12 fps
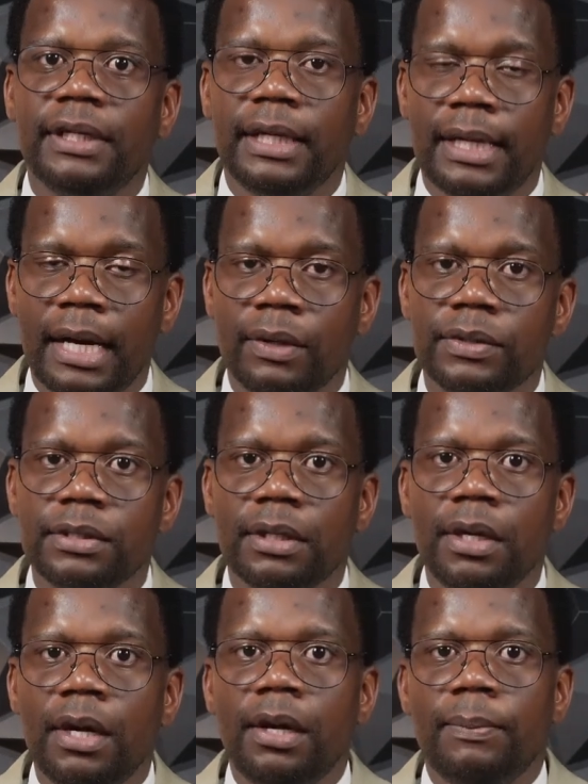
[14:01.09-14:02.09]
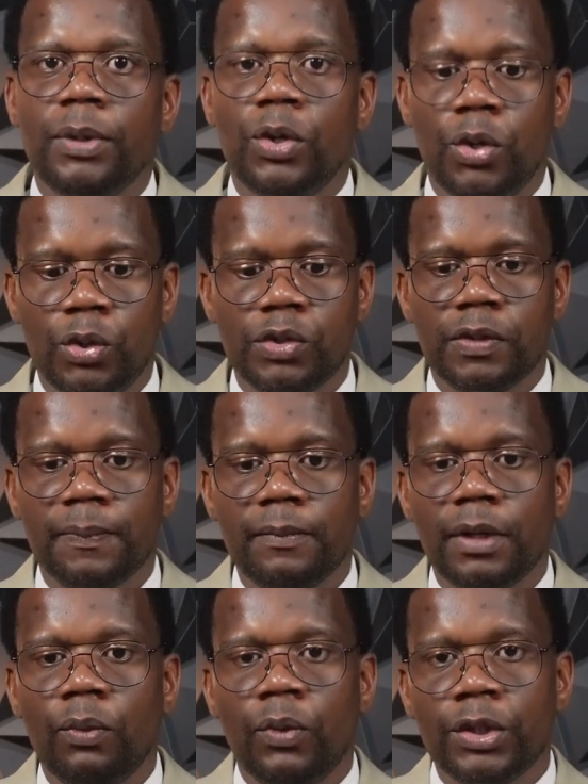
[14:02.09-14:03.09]
it out. Because
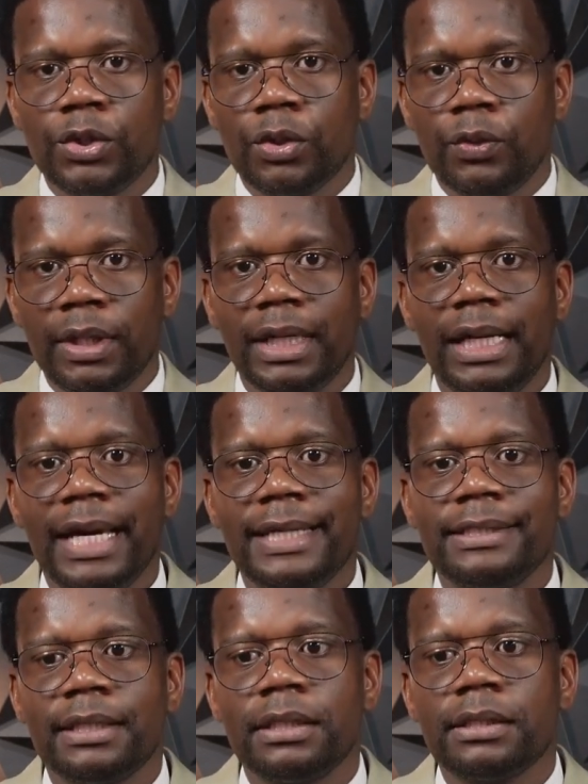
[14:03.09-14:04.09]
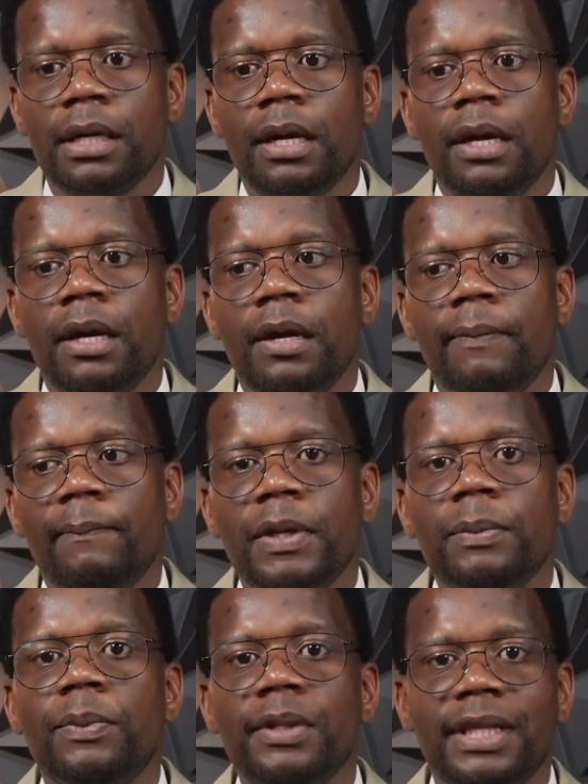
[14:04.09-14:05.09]
what you realize is
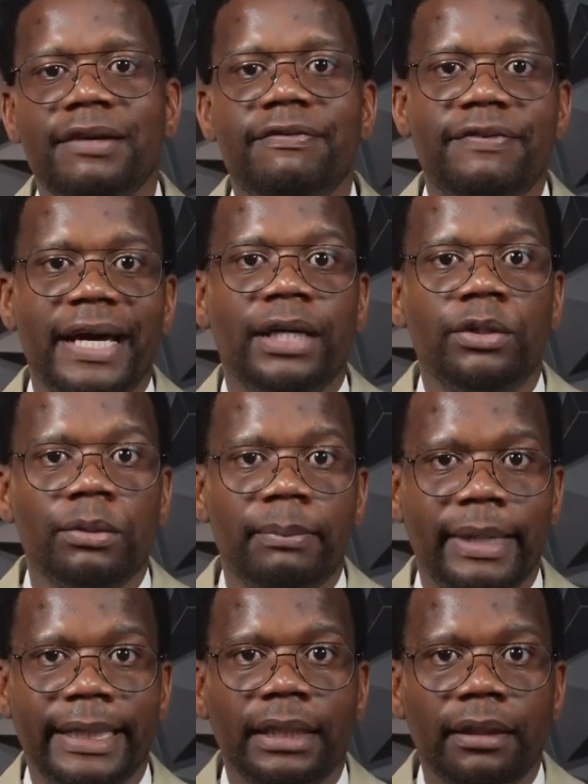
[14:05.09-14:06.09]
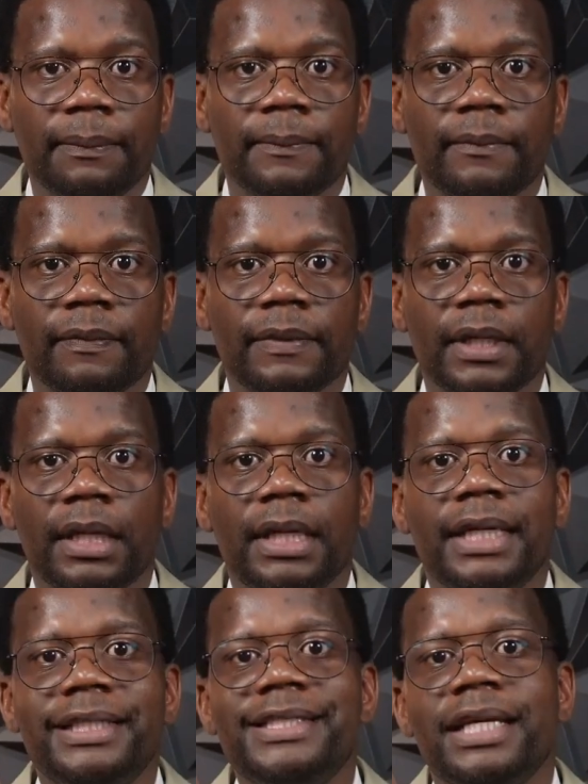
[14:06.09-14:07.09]
people that value money
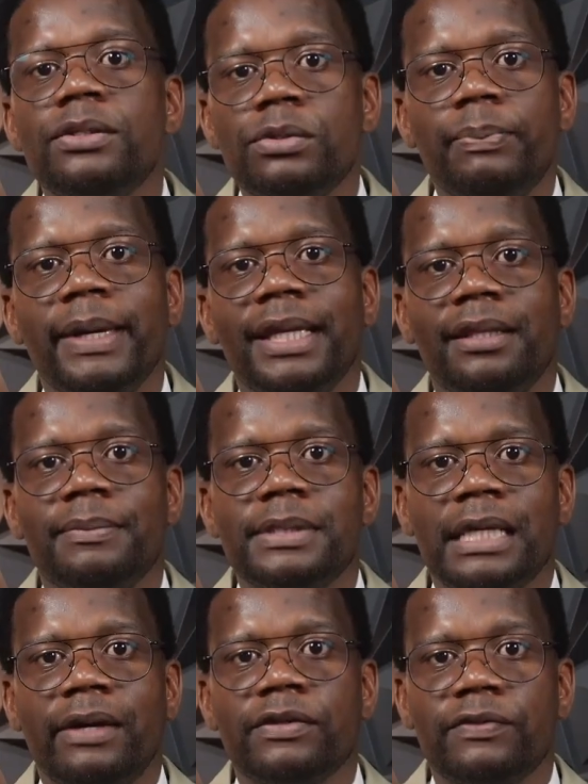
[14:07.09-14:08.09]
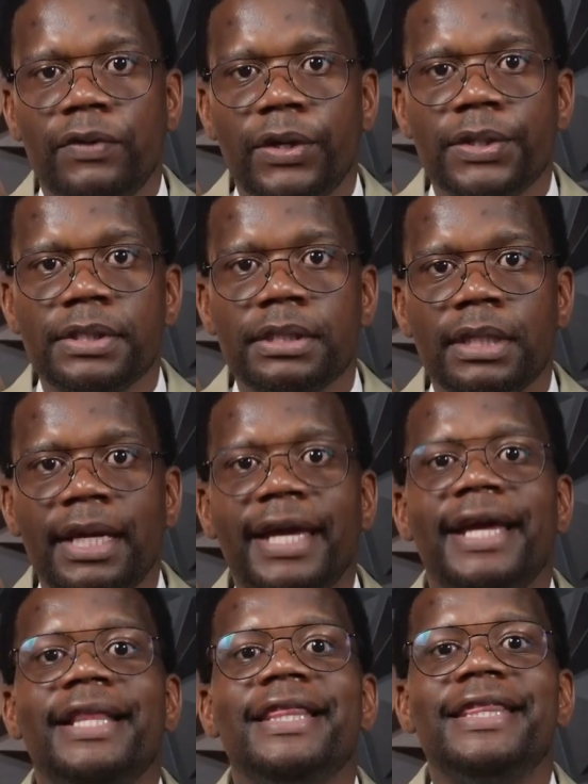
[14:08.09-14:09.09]
tend to pay themselves first,
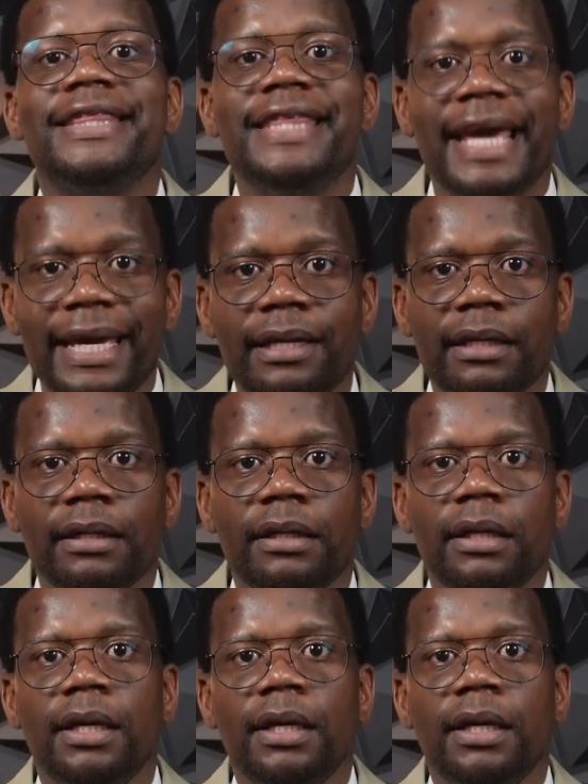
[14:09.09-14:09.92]
and then